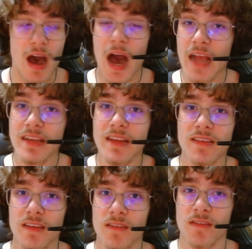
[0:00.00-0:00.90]
I need
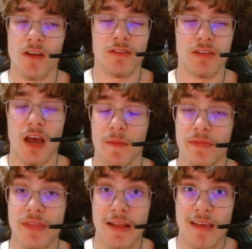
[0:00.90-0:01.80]
assistance all the time.
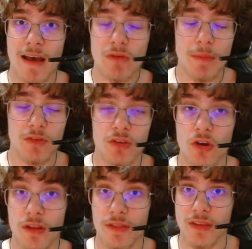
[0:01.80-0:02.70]
That's how I'm
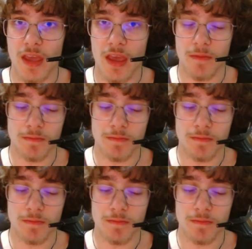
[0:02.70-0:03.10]
good at the game.